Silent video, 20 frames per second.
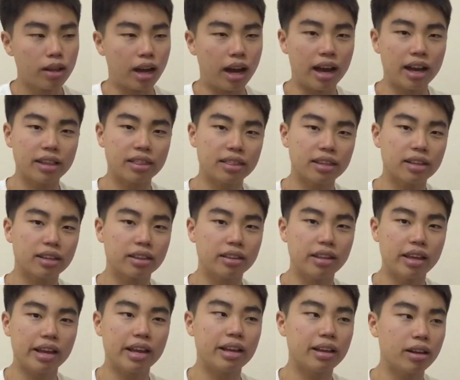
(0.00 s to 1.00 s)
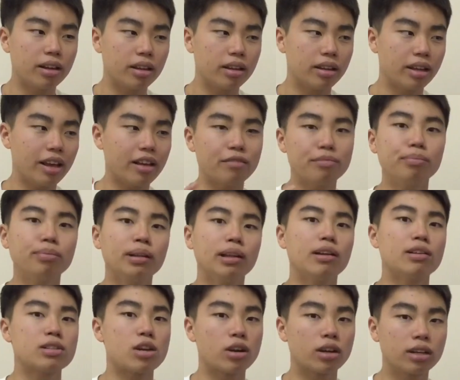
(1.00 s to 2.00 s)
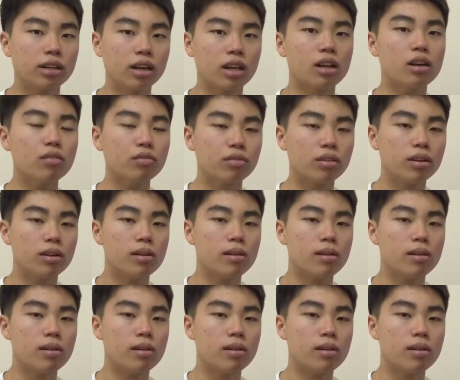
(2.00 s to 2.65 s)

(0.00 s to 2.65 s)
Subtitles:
I think they have players that are good enough